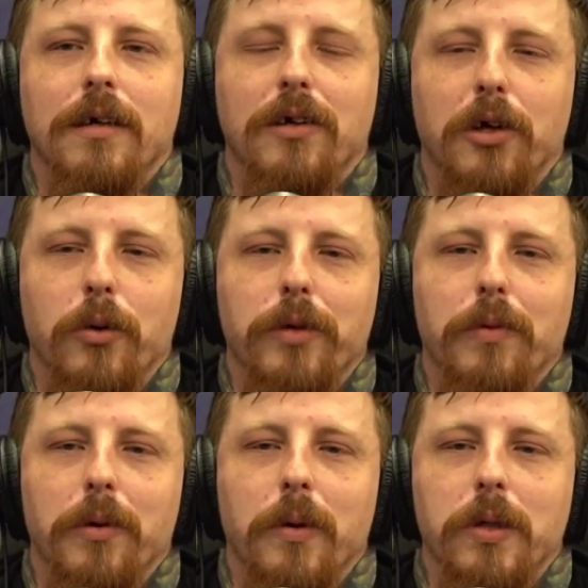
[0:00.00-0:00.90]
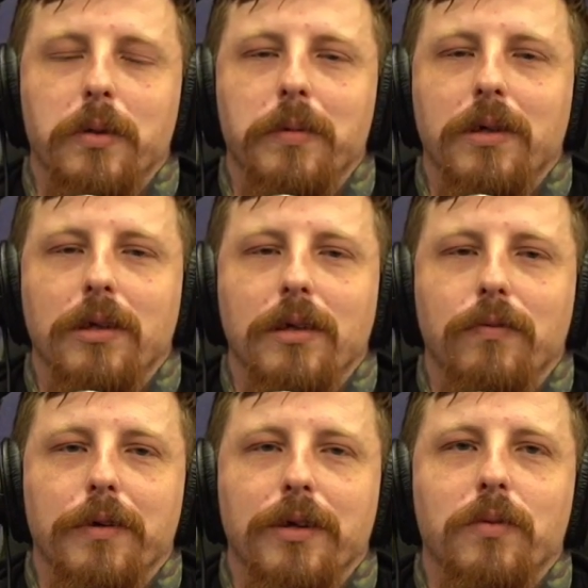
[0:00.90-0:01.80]
Cody Rhodes will be the
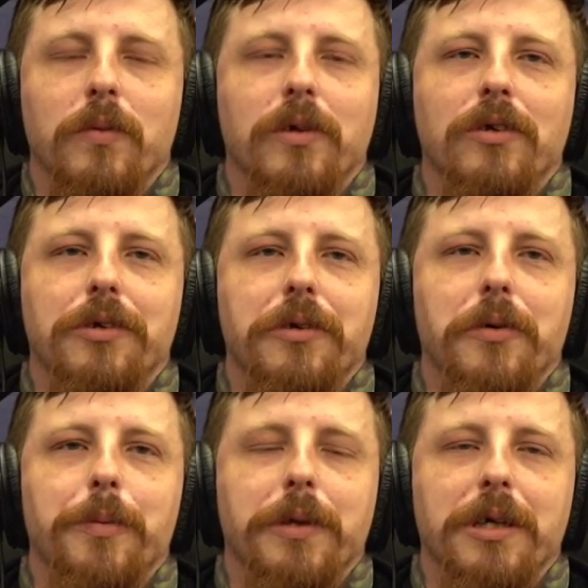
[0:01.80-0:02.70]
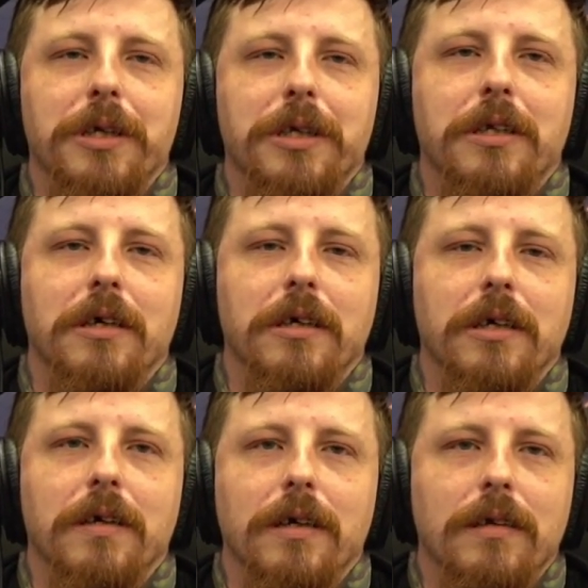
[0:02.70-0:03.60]
first one to go up against
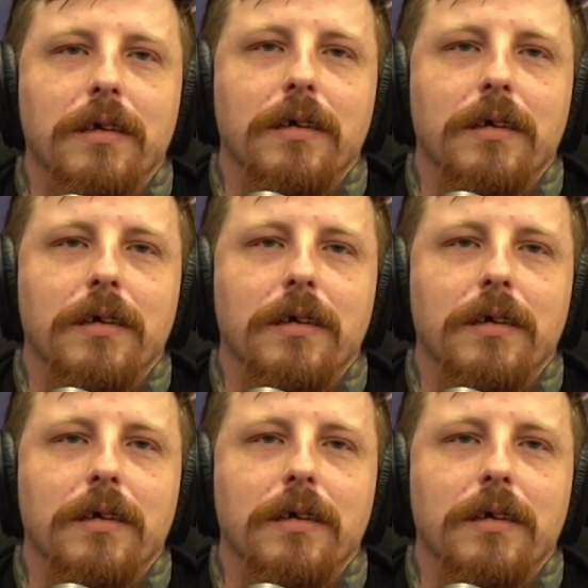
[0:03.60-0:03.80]
LA Knight.